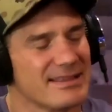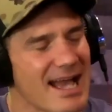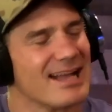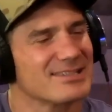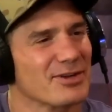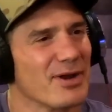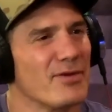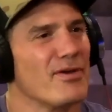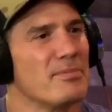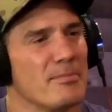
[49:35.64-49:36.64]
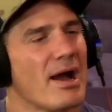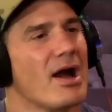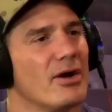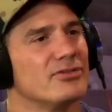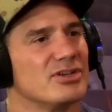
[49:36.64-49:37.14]
That's a great way, but
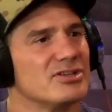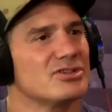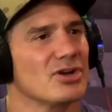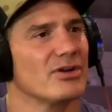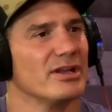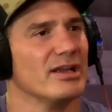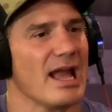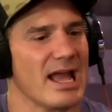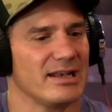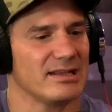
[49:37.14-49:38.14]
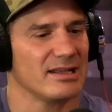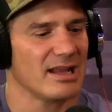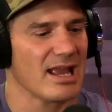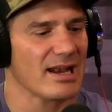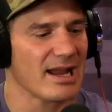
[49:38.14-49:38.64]
biology is dirty. And
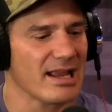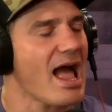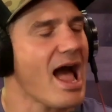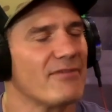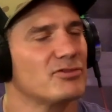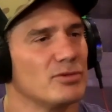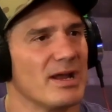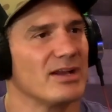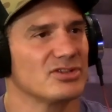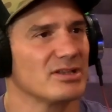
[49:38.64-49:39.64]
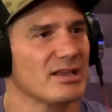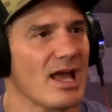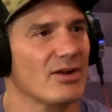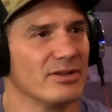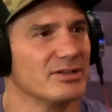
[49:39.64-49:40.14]
I have to imagine the
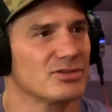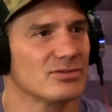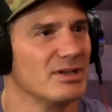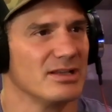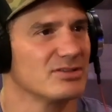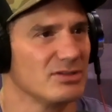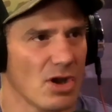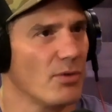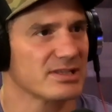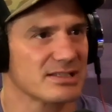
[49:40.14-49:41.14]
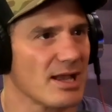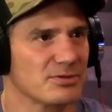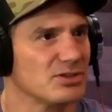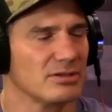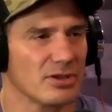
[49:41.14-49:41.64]
cattle industry is no
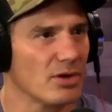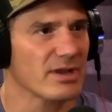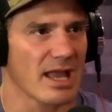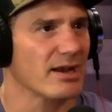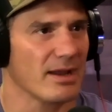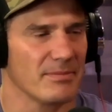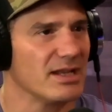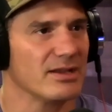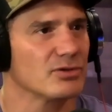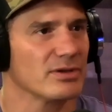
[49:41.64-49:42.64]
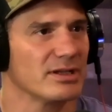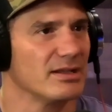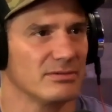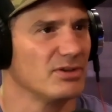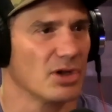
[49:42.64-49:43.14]
exception. Again, I'm an
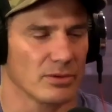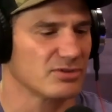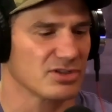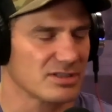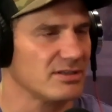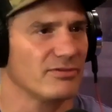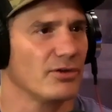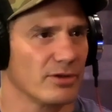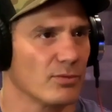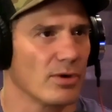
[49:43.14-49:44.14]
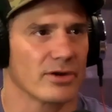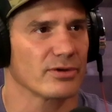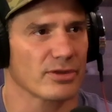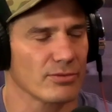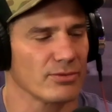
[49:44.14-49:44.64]
ignorant, just civilian
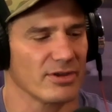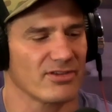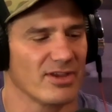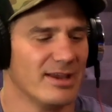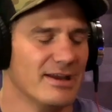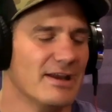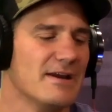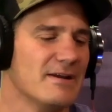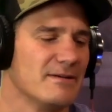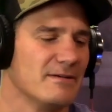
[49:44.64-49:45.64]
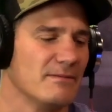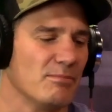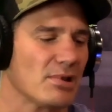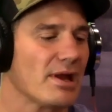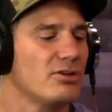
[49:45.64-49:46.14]
wandering through this. But
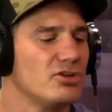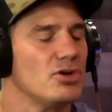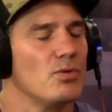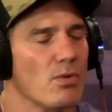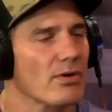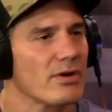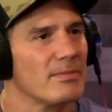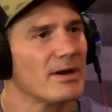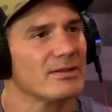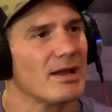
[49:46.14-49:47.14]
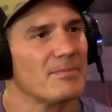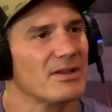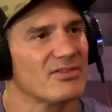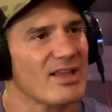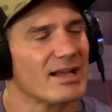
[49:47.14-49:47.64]
like, do you worry about that?
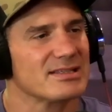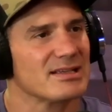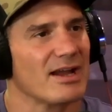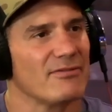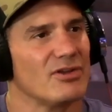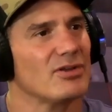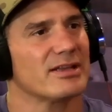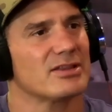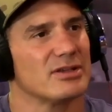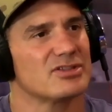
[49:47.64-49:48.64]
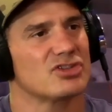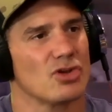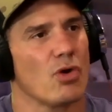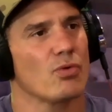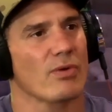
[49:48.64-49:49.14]
Because I feel like it's
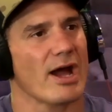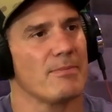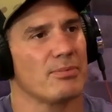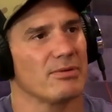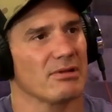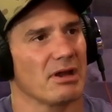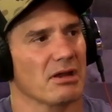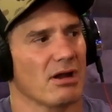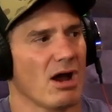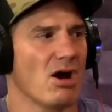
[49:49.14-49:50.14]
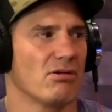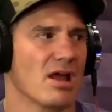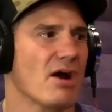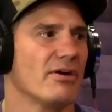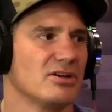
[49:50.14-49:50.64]
so ripe with like, oh,
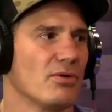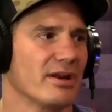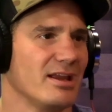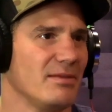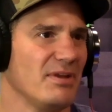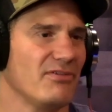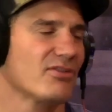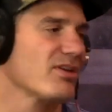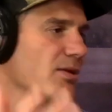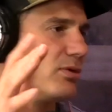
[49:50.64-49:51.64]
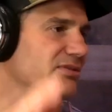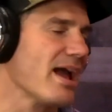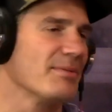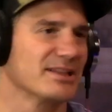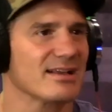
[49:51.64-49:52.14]
now I don't want to eat beef. It's like, well,
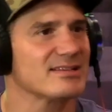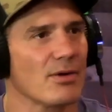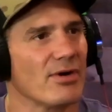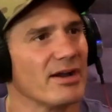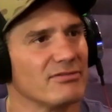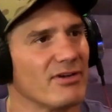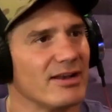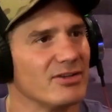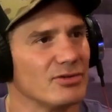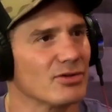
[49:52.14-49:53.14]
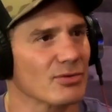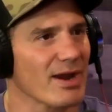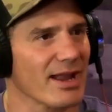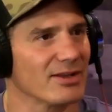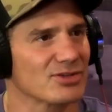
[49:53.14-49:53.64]
damn it. That's not why I invited you to the
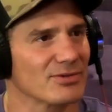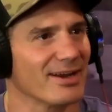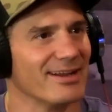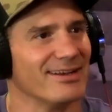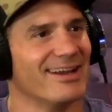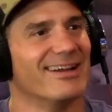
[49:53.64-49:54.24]
ranch, right?